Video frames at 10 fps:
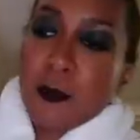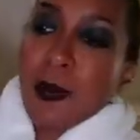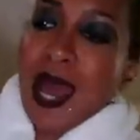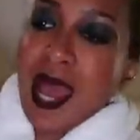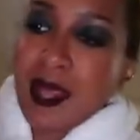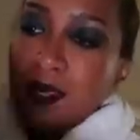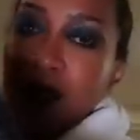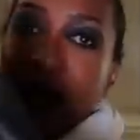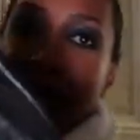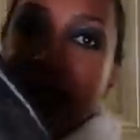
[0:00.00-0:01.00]
at the back,
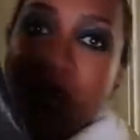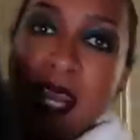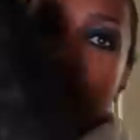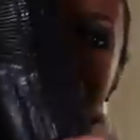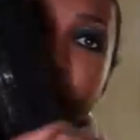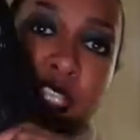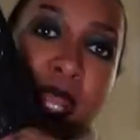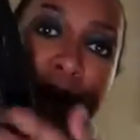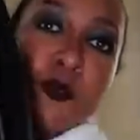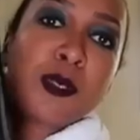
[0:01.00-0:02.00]
it's kind of
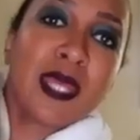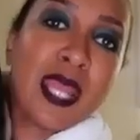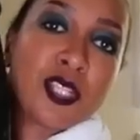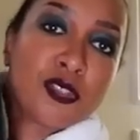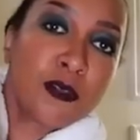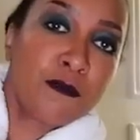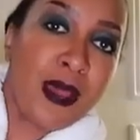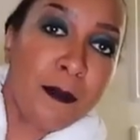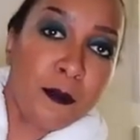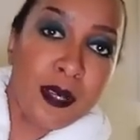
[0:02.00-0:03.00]
shaped with extra
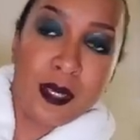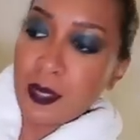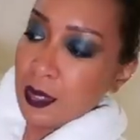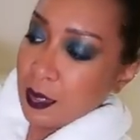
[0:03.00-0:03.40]
fabric